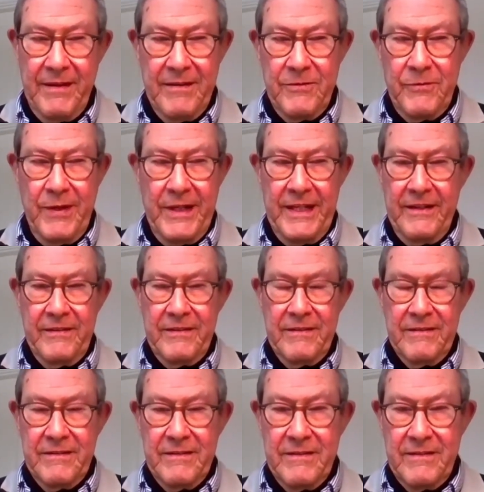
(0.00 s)
really
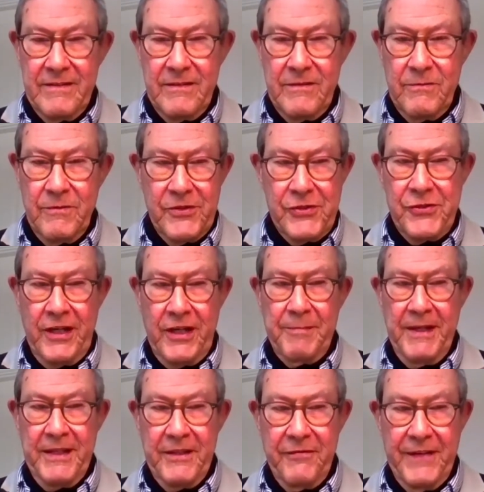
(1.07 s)
was struck
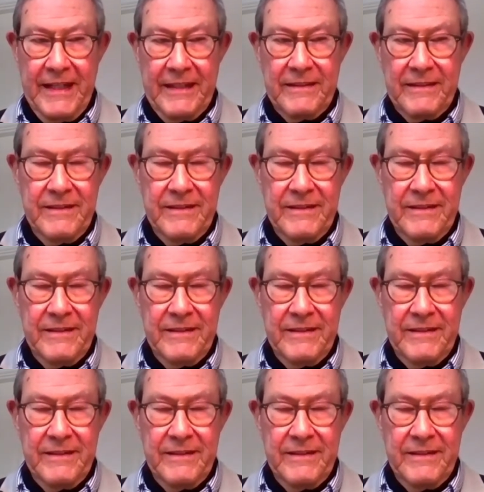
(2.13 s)
by the fact,